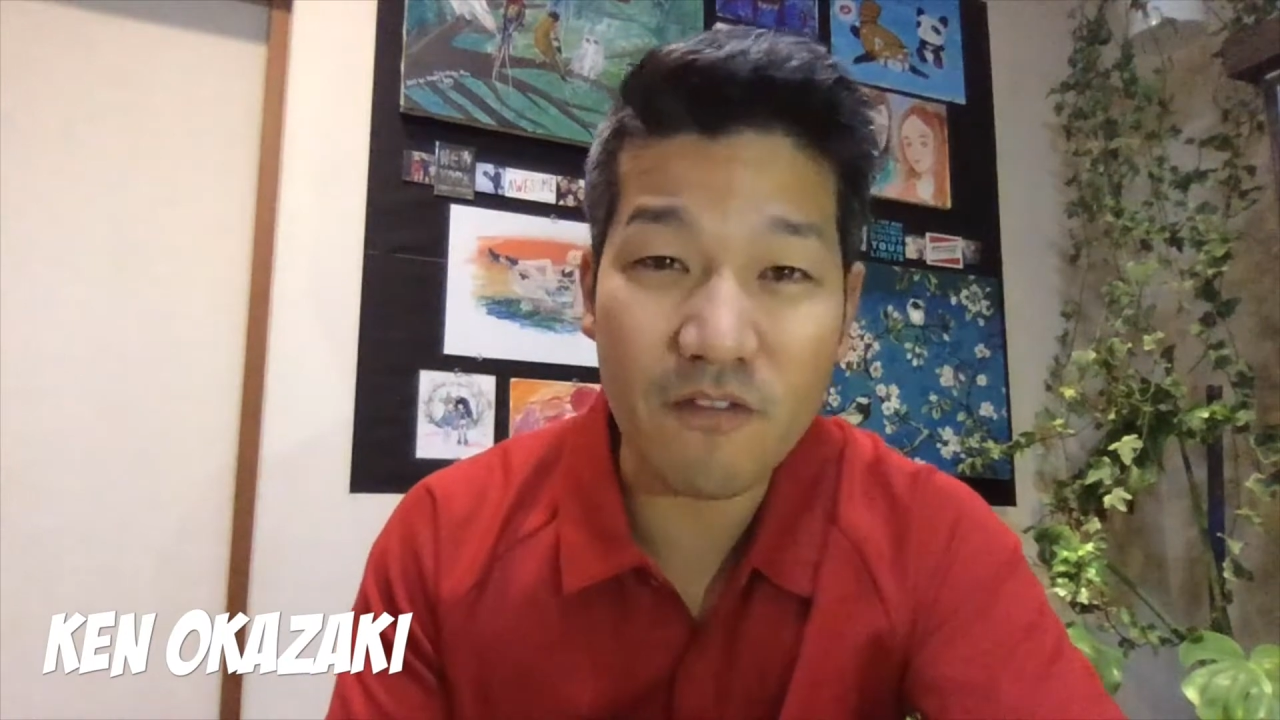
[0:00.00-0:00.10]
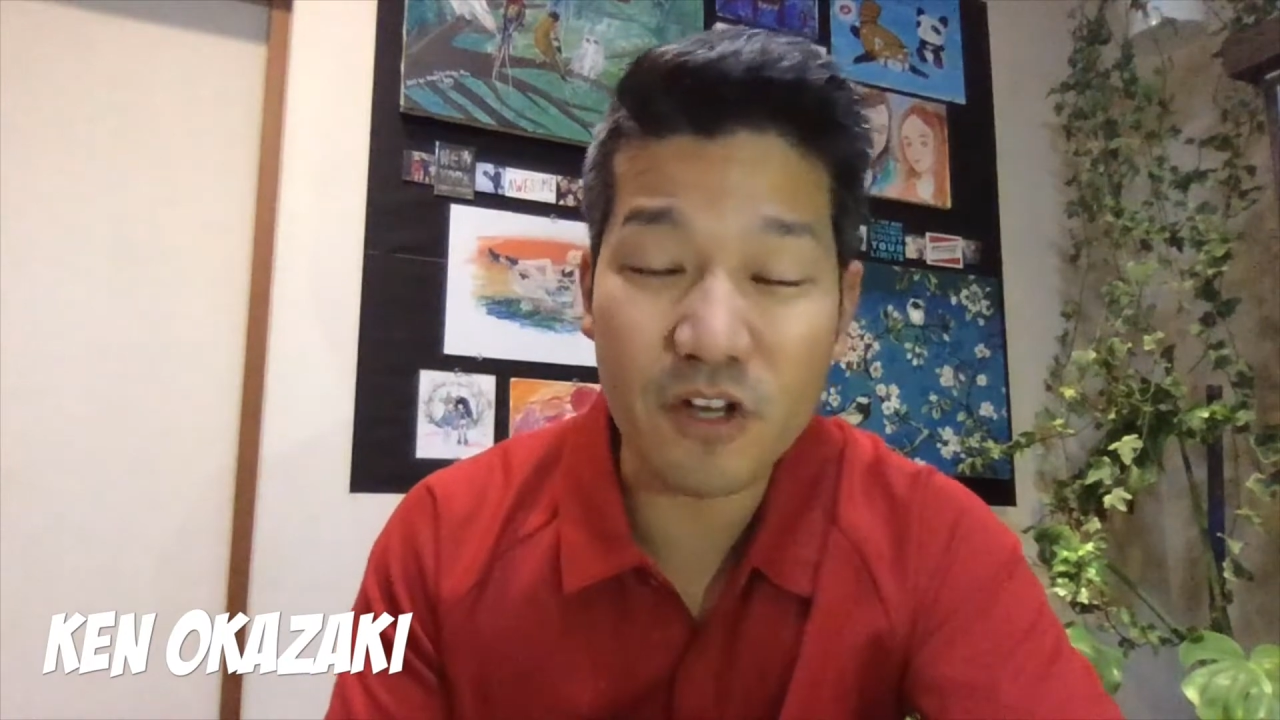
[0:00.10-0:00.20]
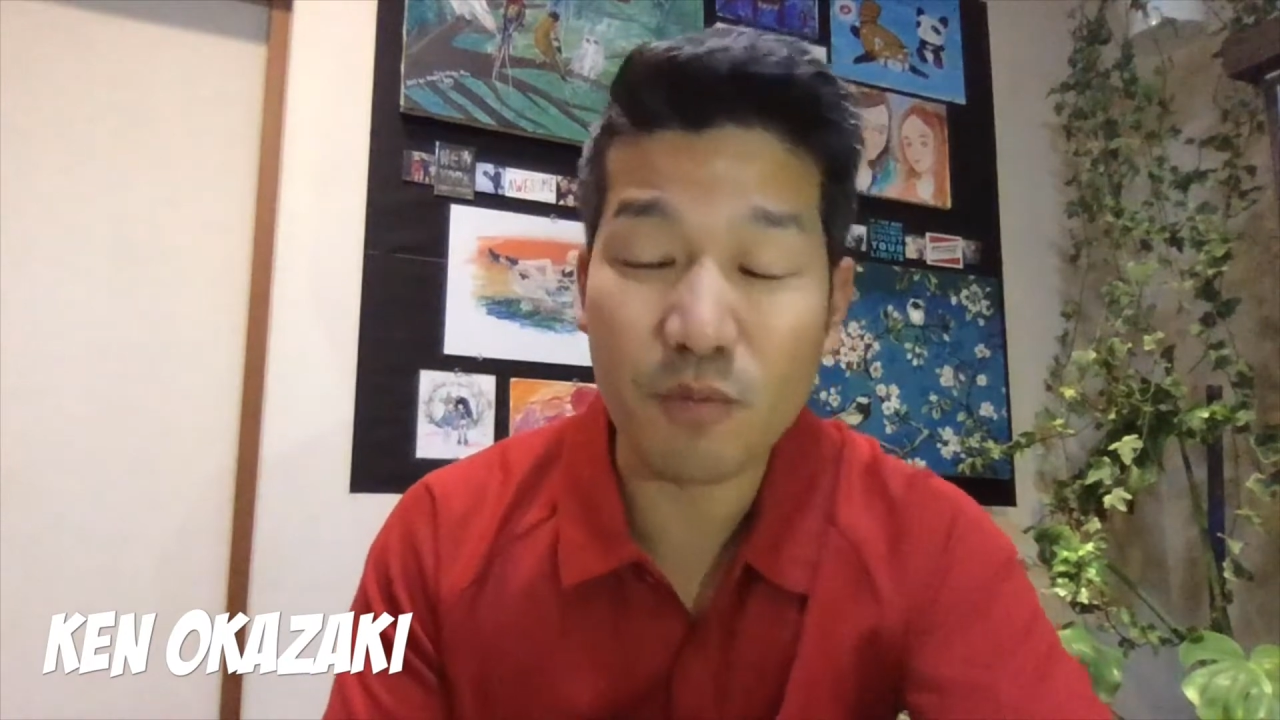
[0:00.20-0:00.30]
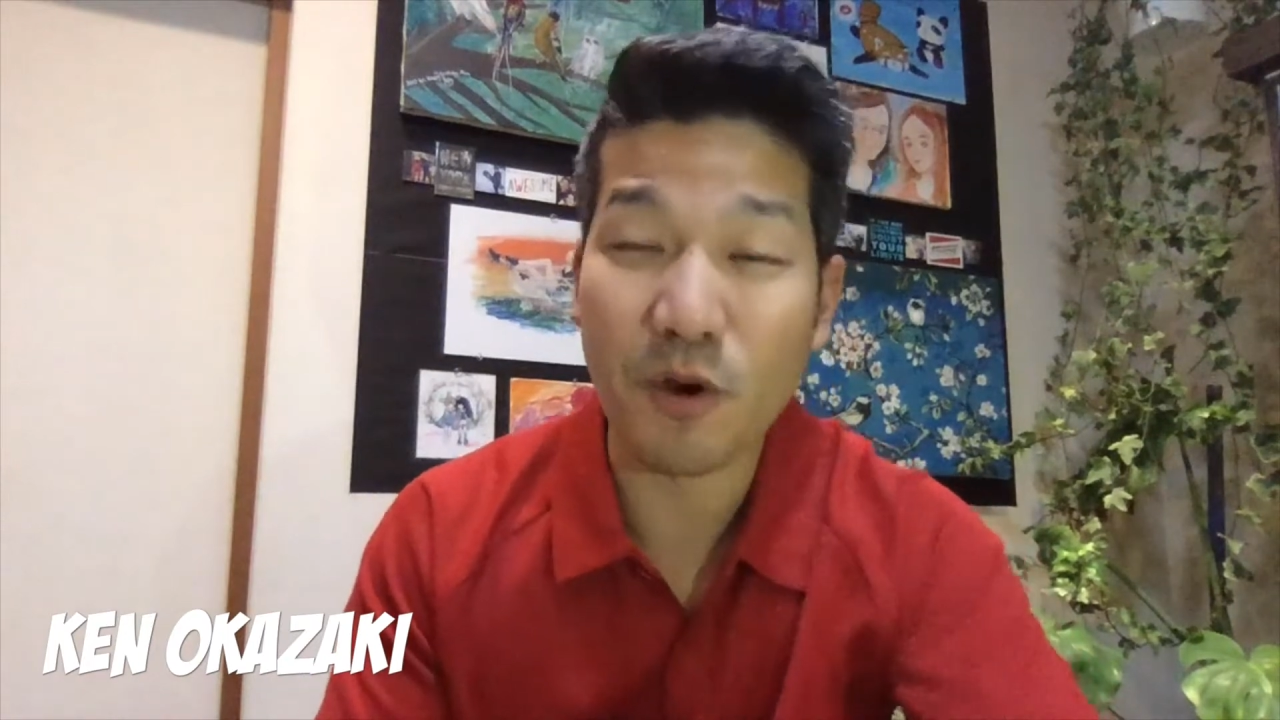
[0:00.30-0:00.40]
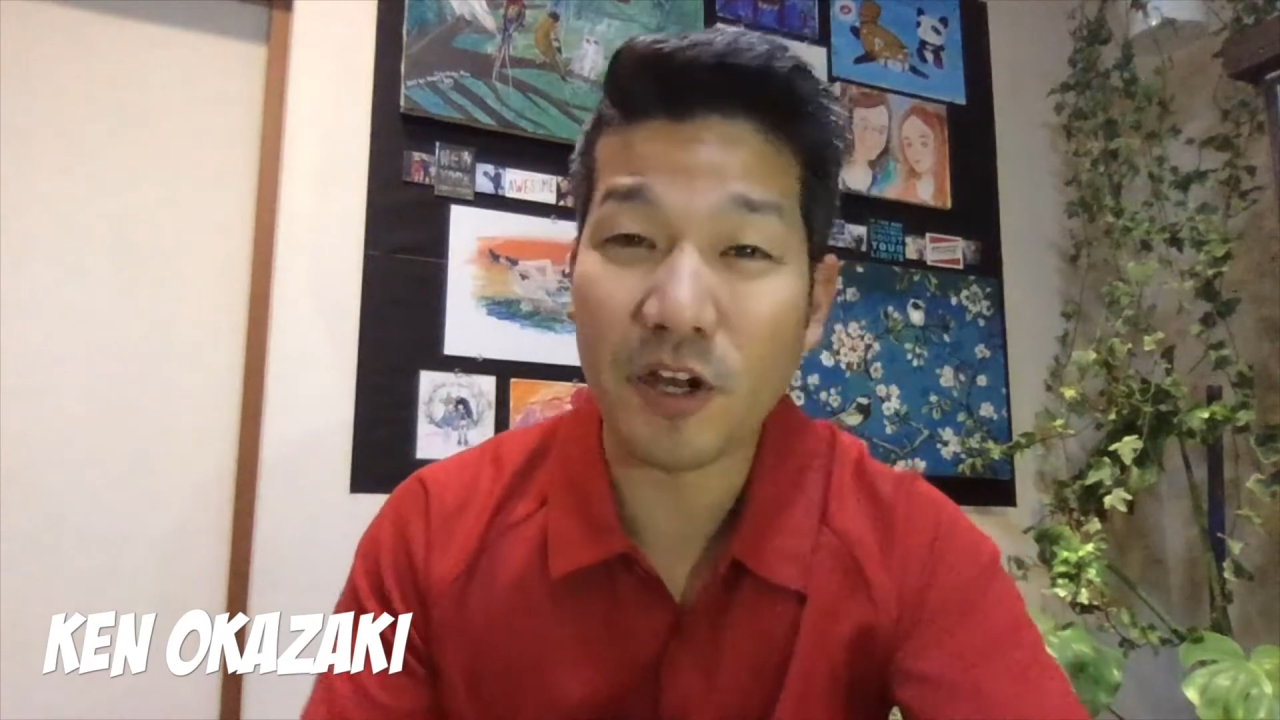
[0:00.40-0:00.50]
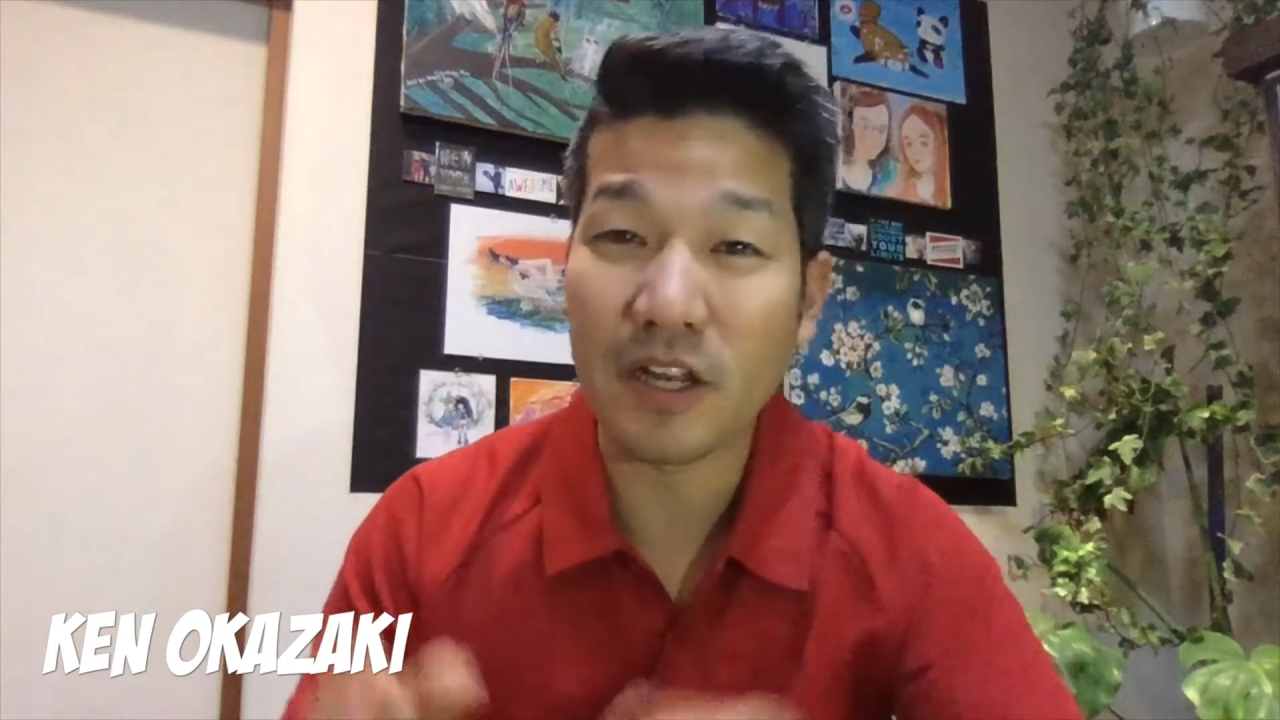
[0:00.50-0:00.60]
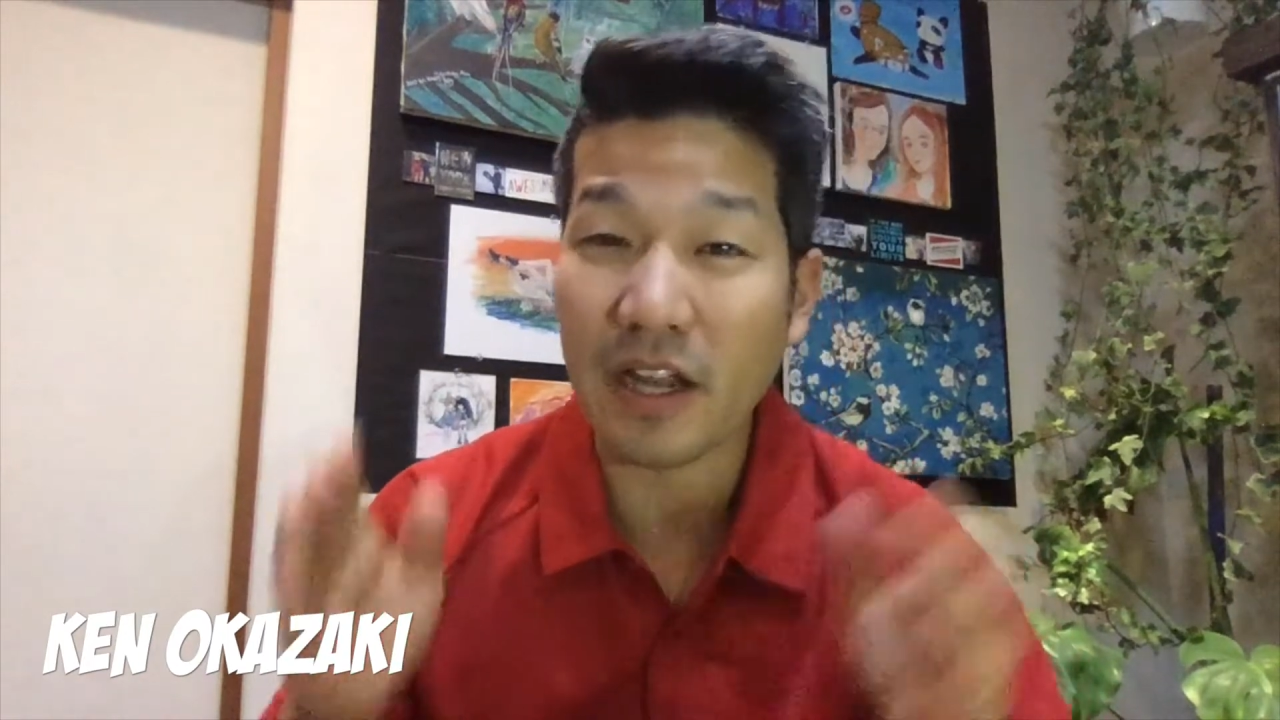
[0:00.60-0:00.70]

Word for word: video marketing.